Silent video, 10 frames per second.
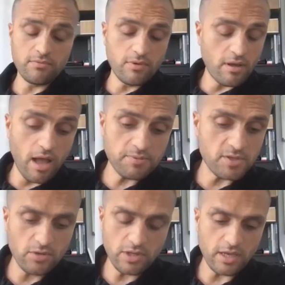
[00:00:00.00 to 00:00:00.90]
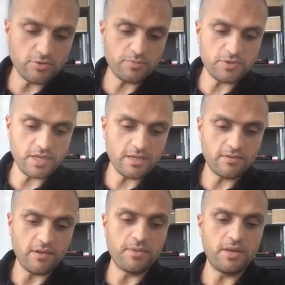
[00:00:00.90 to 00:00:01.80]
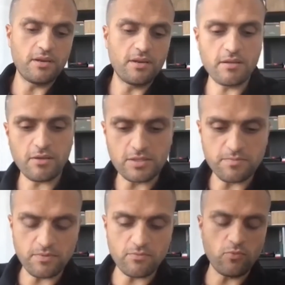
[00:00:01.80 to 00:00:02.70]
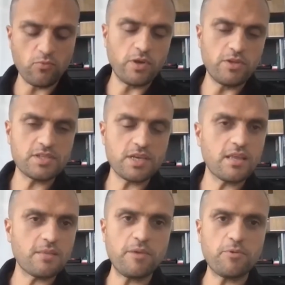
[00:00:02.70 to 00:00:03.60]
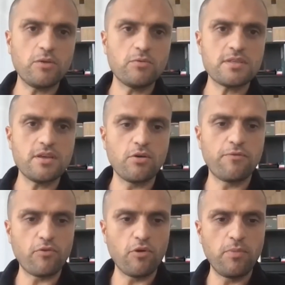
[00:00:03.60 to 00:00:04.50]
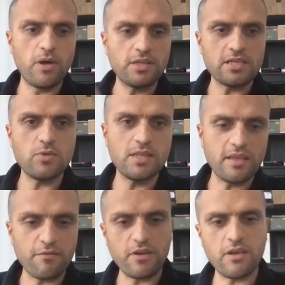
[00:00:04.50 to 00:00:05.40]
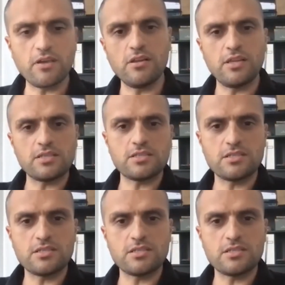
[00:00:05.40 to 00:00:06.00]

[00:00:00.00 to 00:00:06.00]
Absolutely, 100%. I mean, because when you say that, people always think of a robot that's welding a vehicle, that's